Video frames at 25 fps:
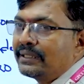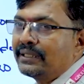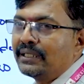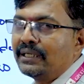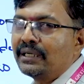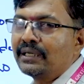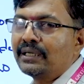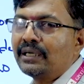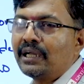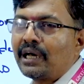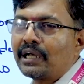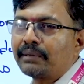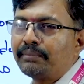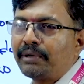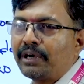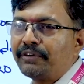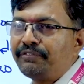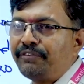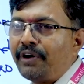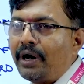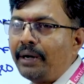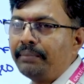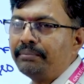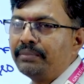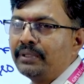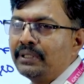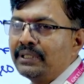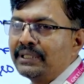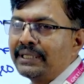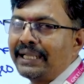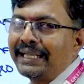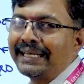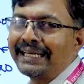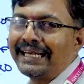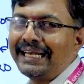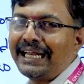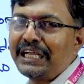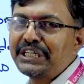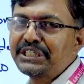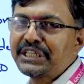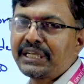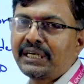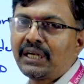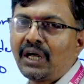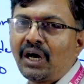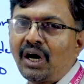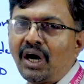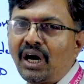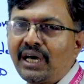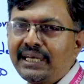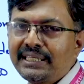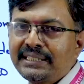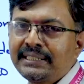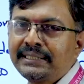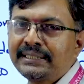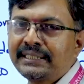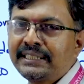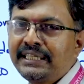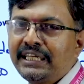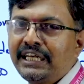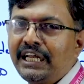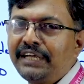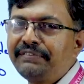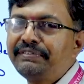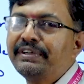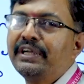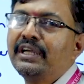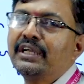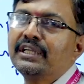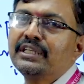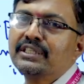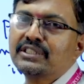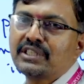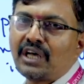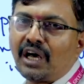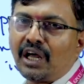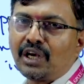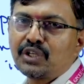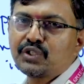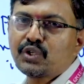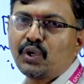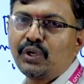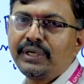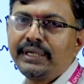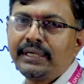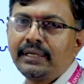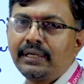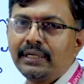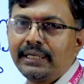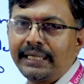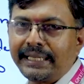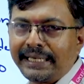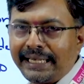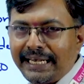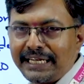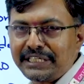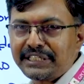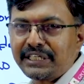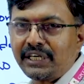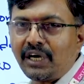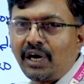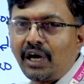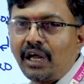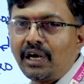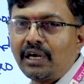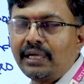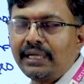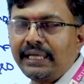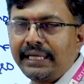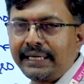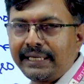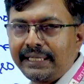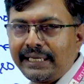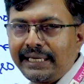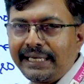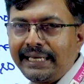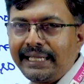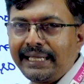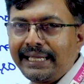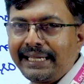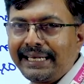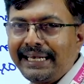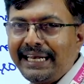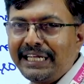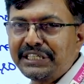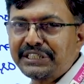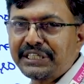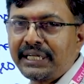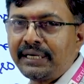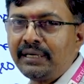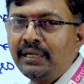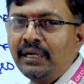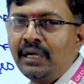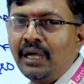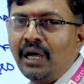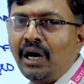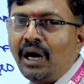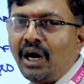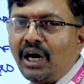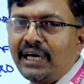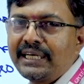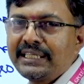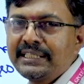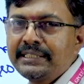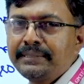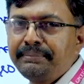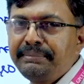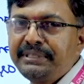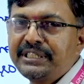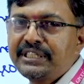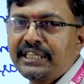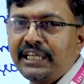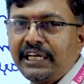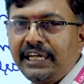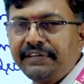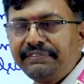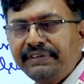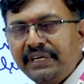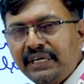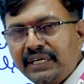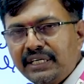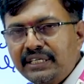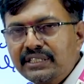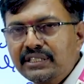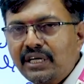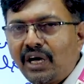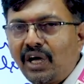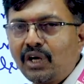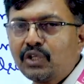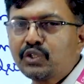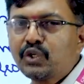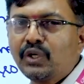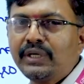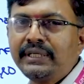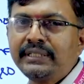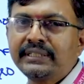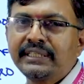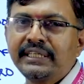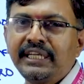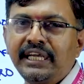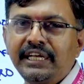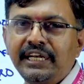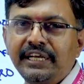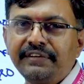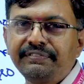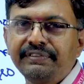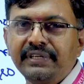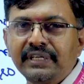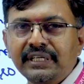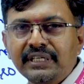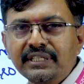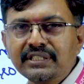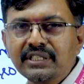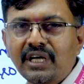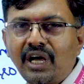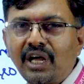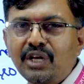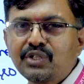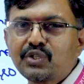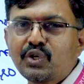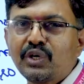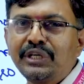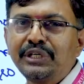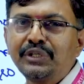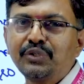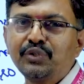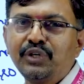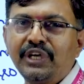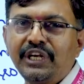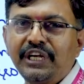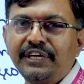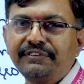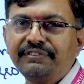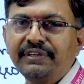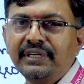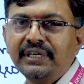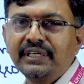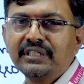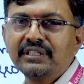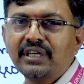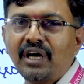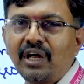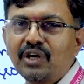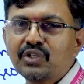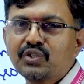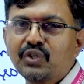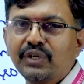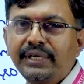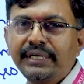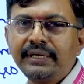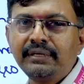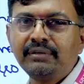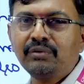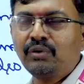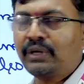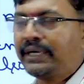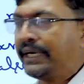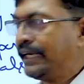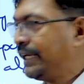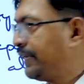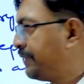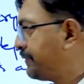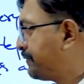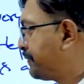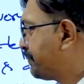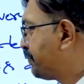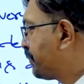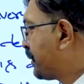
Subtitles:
third normal form. A relation R is in 3NF is also in a relation R in BCNF is also in 3NF, is also in 2NF, is also in 1NF.